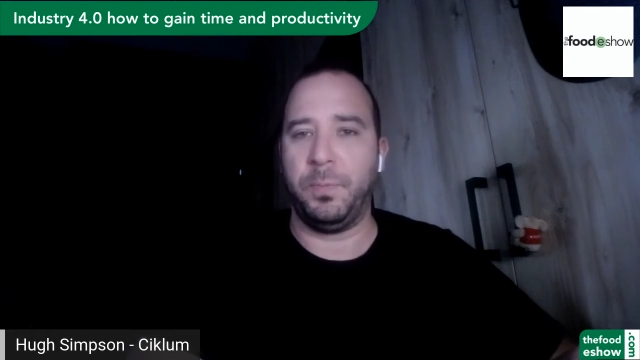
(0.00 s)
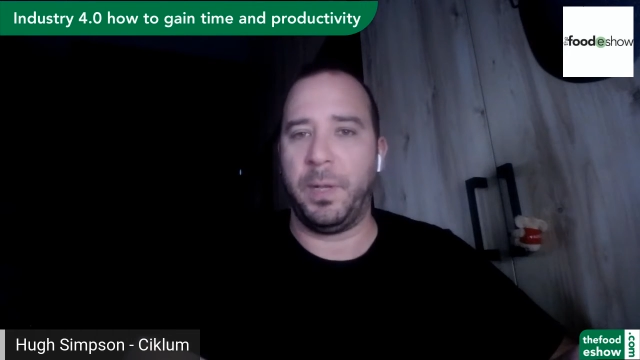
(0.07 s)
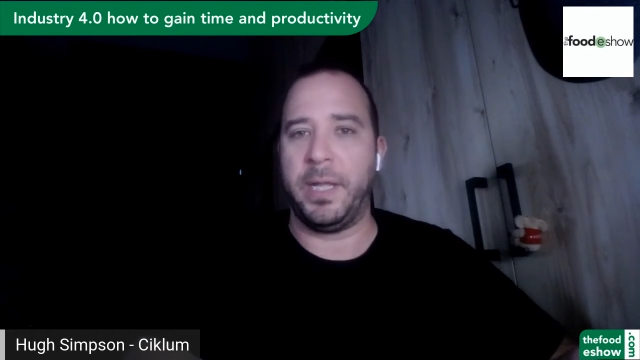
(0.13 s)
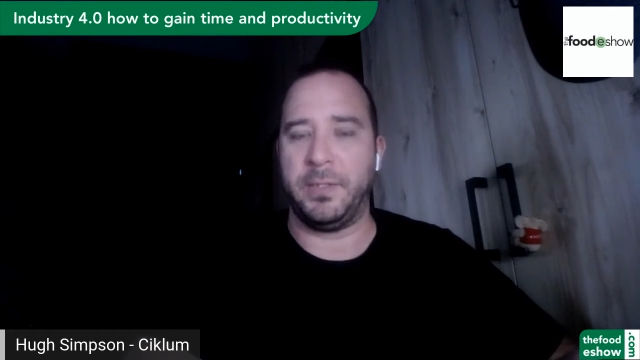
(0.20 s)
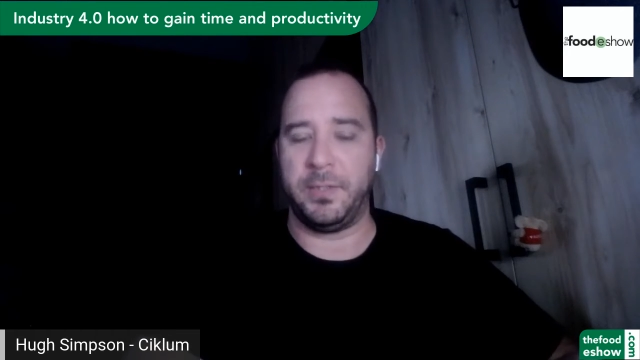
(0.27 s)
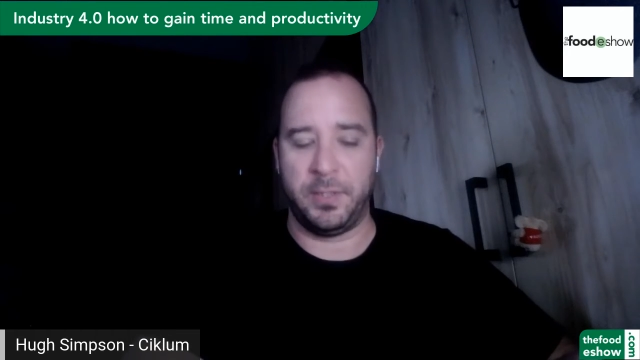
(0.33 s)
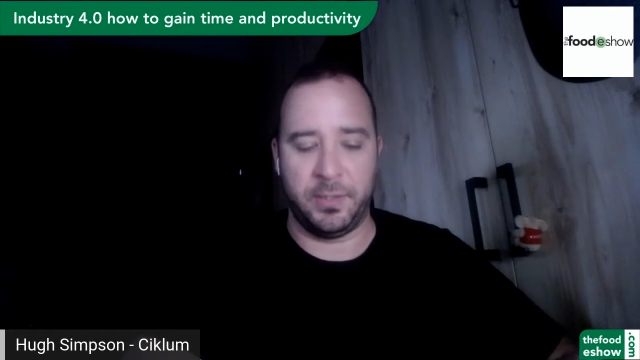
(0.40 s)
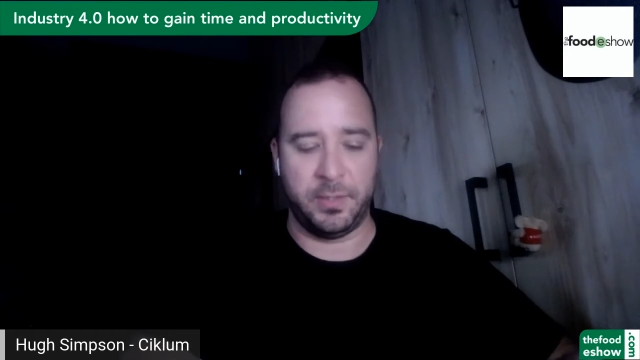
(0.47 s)

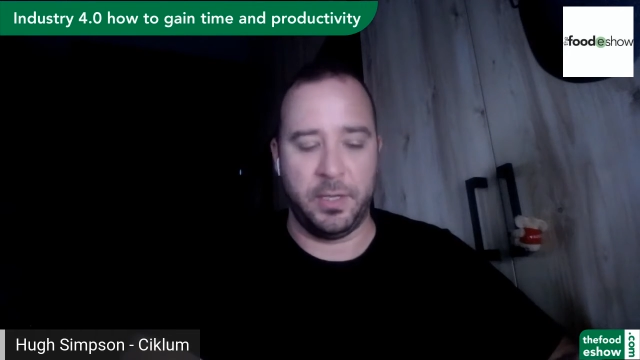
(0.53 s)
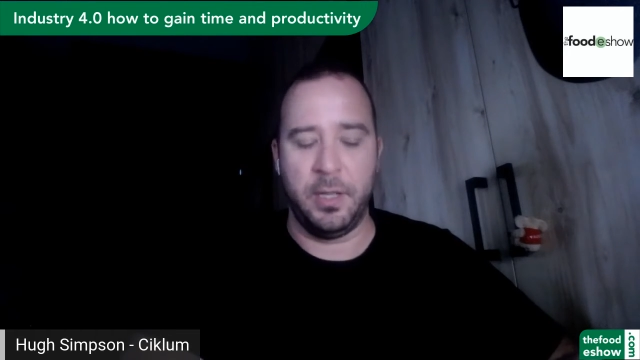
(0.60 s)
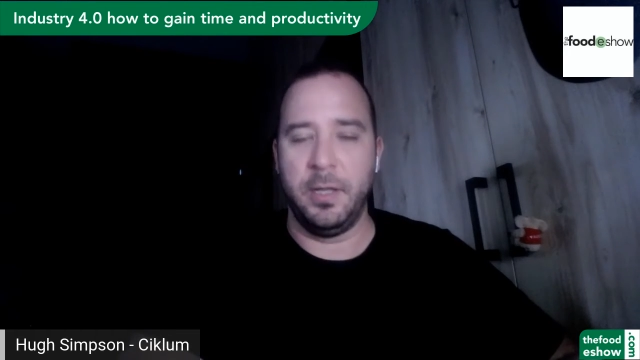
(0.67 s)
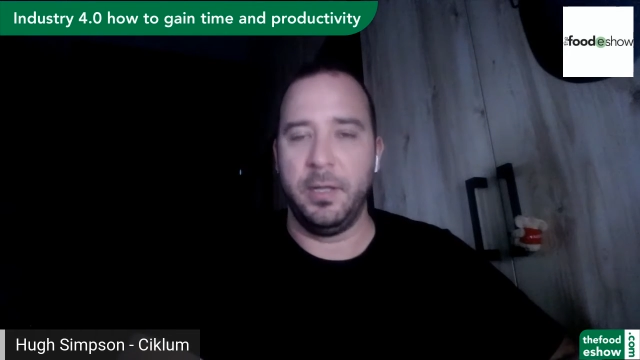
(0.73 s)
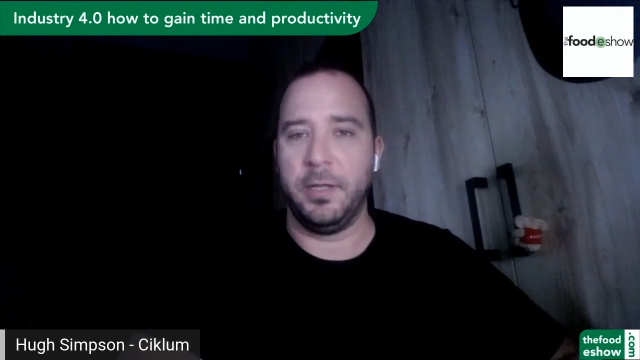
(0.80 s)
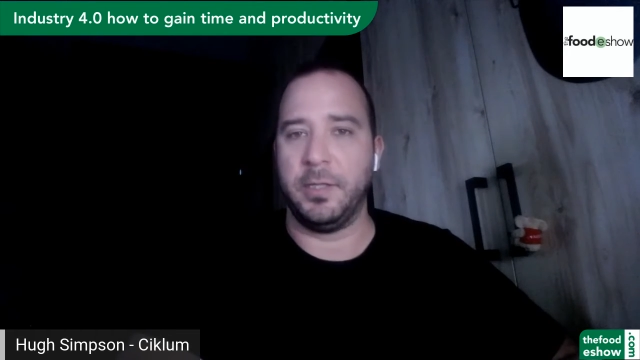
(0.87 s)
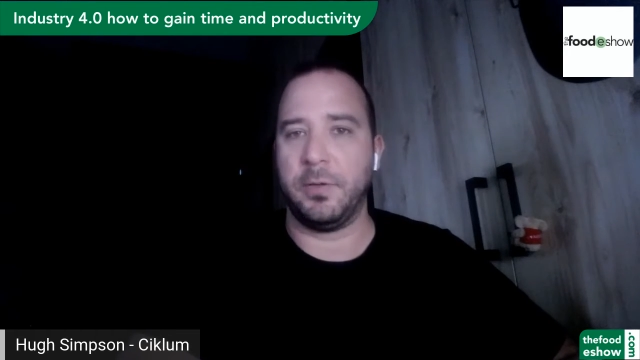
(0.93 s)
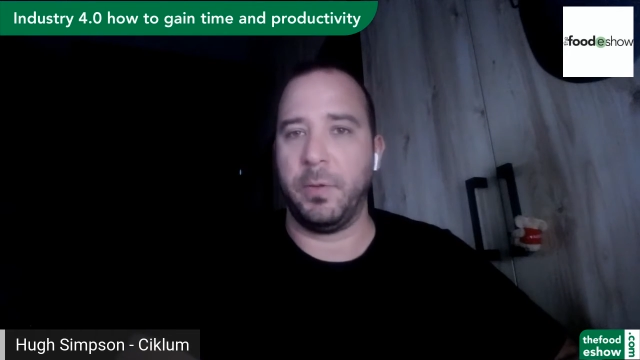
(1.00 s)
places
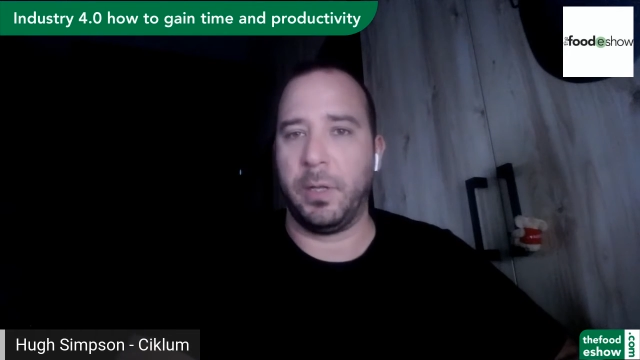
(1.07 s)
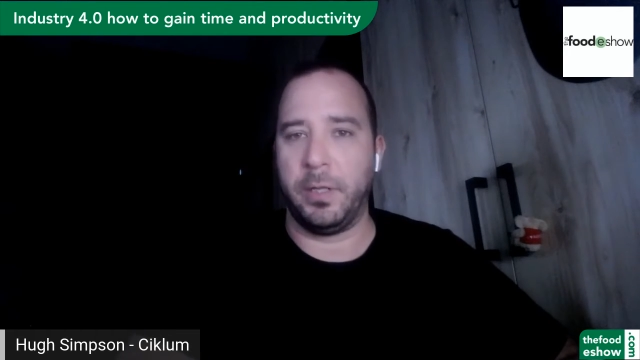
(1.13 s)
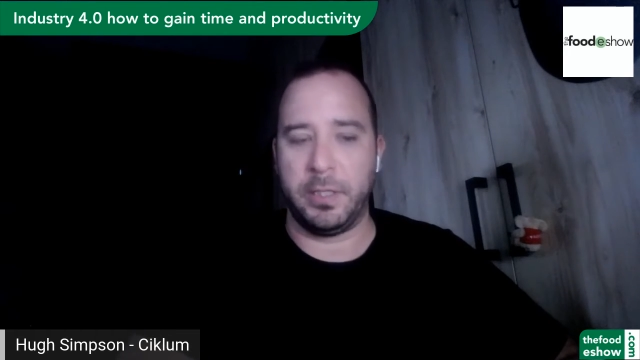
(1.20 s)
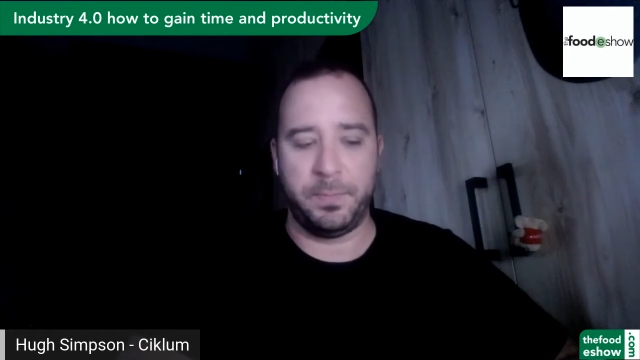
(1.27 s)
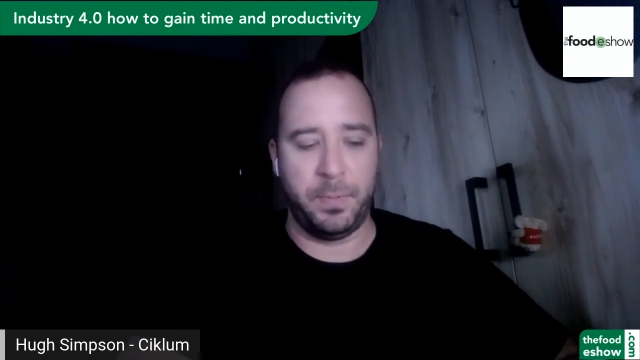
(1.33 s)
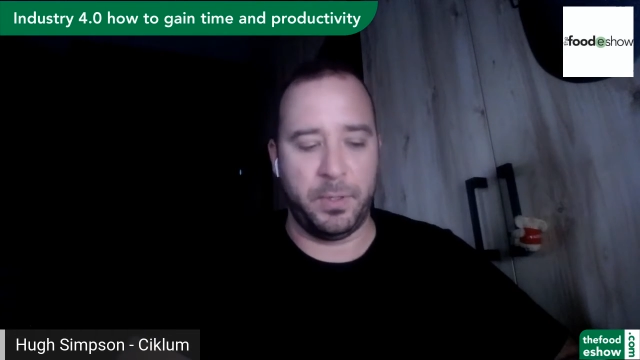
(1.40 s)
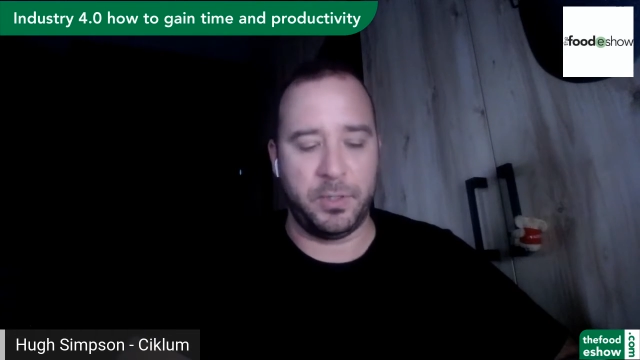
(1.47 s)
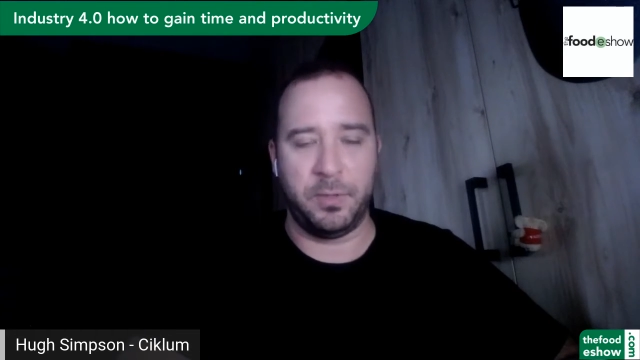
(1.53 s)
as quickly
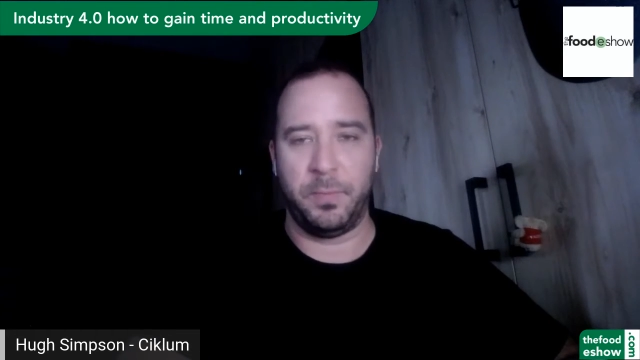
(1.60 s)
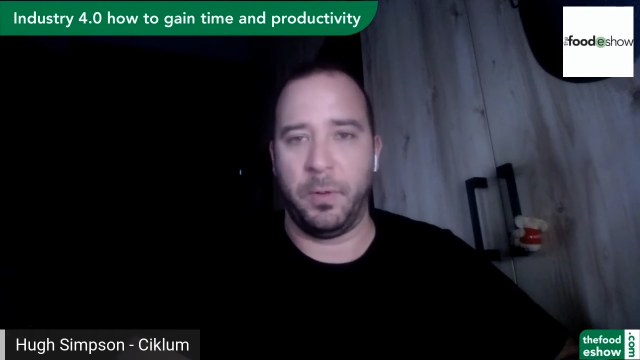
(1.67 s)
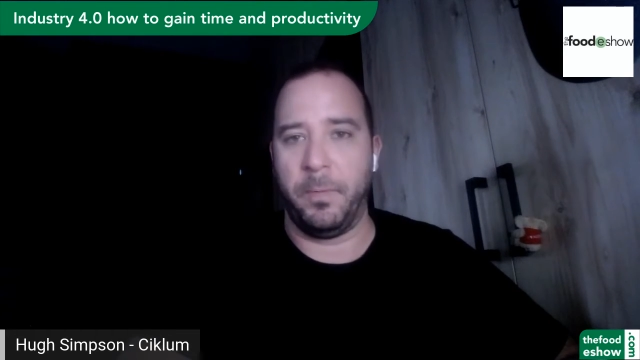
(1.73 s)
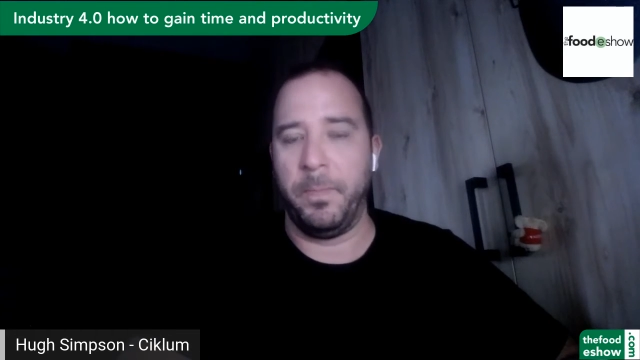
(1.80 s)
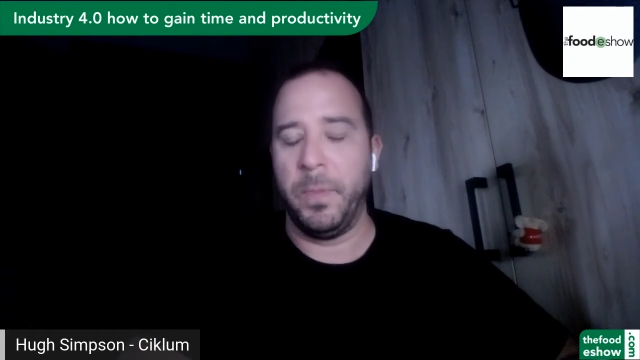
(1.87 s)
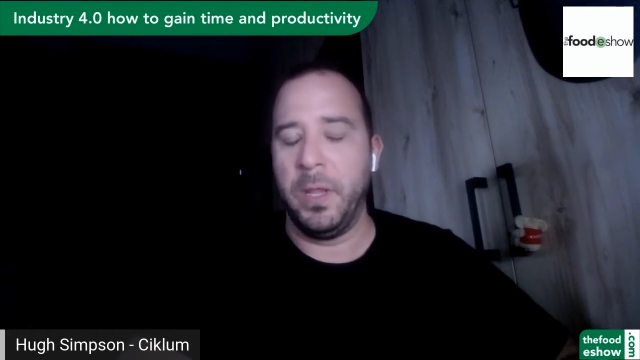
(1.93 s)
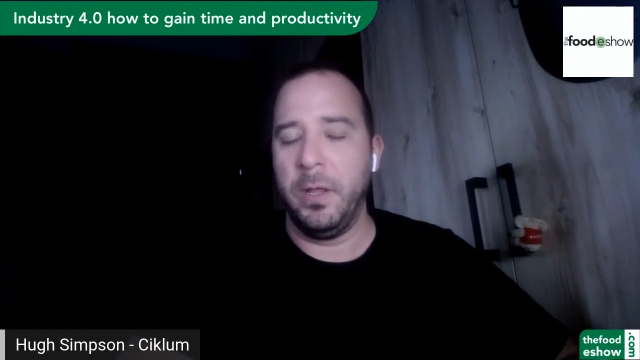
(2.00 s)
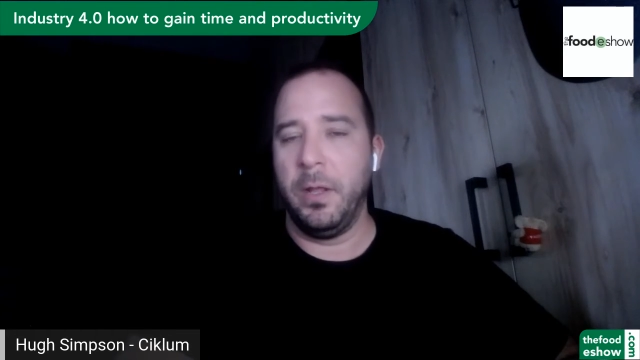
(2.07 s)
as possible.